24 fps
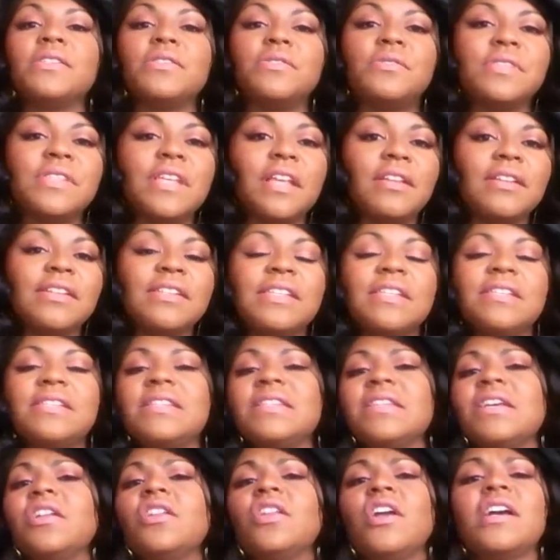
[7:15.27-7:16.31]
those skeletons
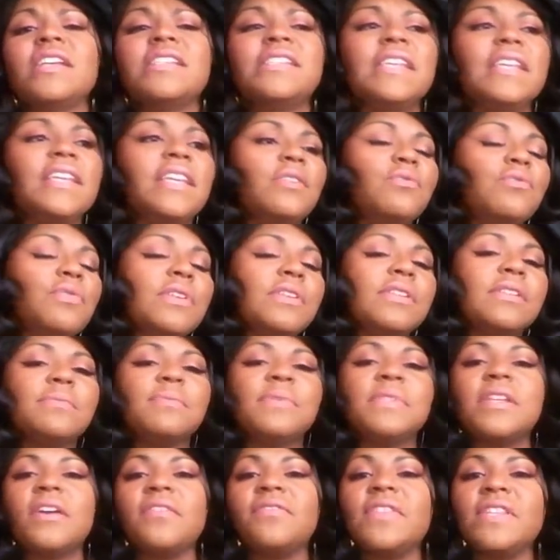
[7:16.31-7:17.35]
in the closet, get rid of some
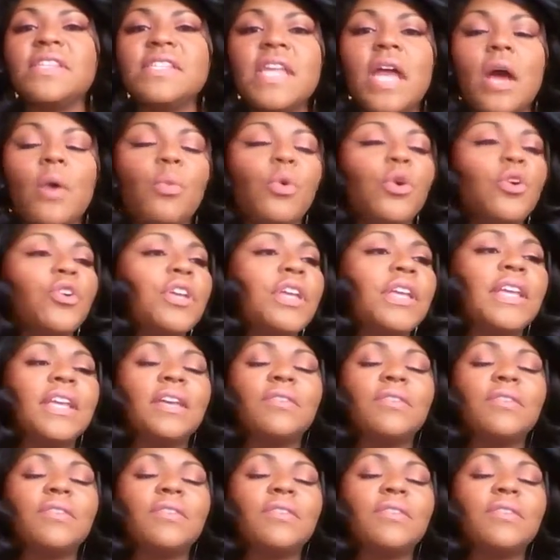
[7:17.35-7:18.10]
stuff that's not working,